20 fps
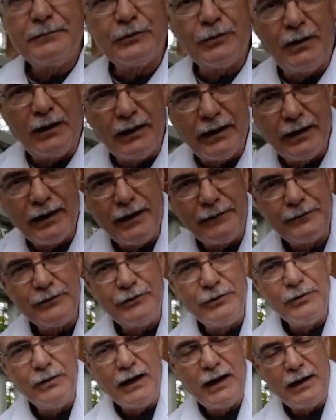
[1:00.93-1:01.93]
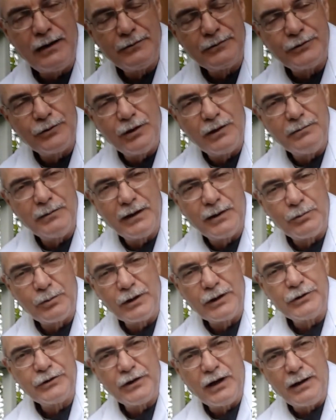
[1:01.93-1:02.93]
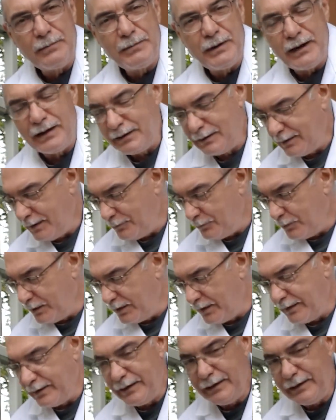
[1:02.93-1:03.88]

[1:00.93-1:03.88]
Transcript: So all I have to do now is go to my workshop and cut one of